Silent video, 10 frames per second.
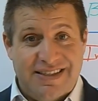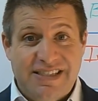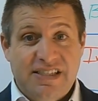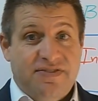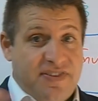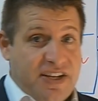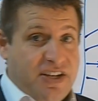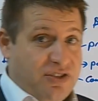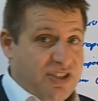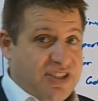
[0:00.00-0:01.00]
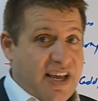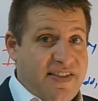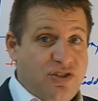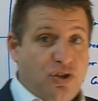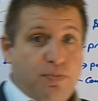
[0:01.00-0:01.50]
This is a video to say
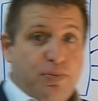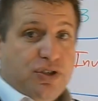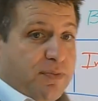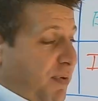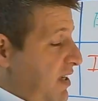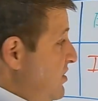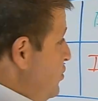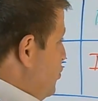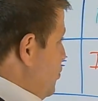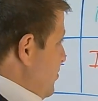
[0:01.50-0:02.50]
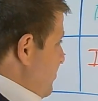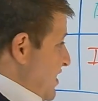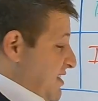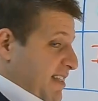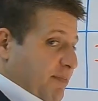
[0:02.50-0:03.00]
these are the possibilities to
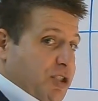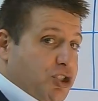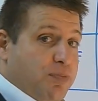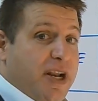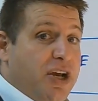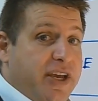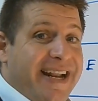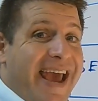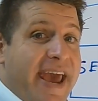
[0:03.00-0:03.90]
invest in, but you better get